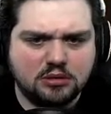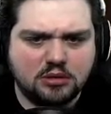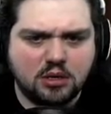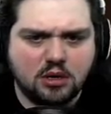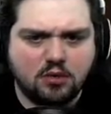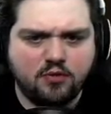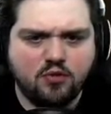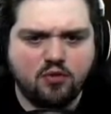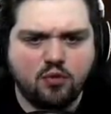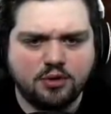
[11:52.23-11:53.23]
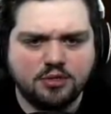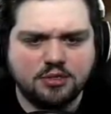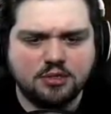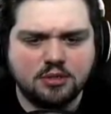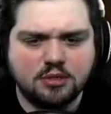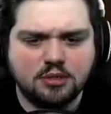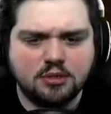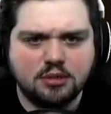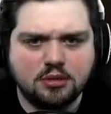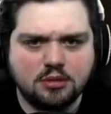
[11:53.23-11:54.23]
Of course. Shit.
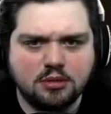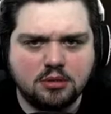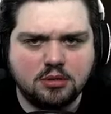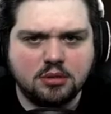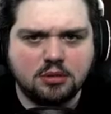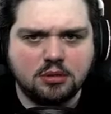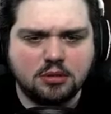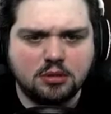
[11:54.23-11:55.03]
Missed the call.